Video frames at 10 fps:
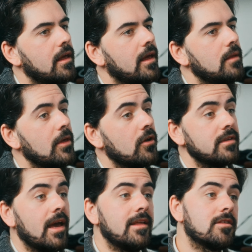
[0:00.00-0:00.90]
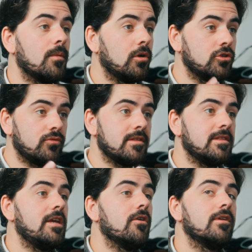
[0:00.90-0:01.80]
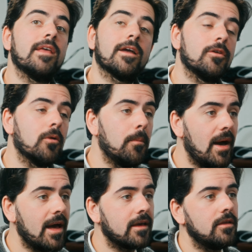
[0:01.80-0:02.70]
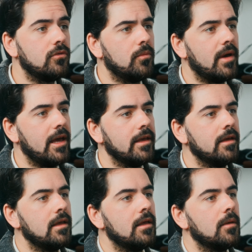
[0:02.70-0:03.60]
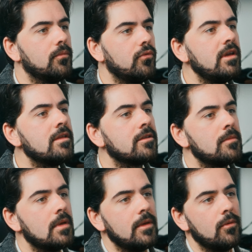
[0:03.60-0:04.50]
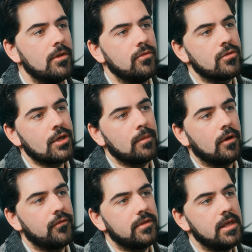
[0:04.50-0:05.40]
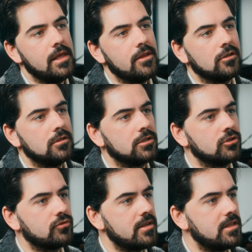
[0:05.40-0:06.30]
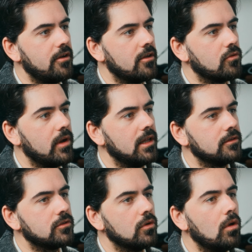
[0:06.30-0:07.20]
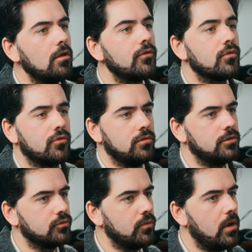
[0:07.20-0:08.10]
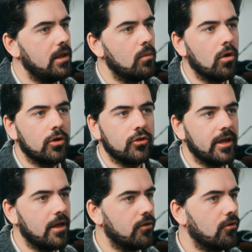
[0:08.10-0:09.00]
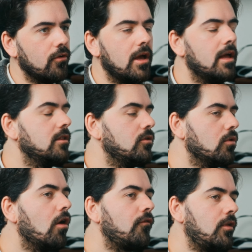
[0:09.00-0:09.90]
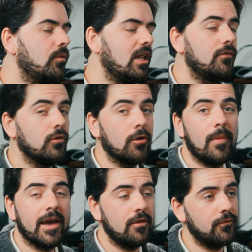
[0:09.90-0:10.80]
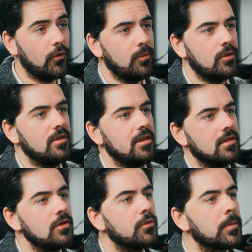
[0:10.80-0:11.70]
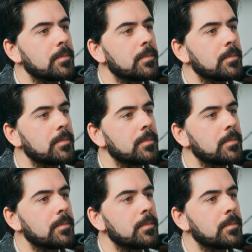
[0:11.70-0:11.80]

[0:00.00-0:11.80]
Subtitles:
And because I added some contrast here, then I can go back into my print and maybe reduce some of the tonal contrast here as well. So all of those tools really work together, and you often will have to go back and forth between these two.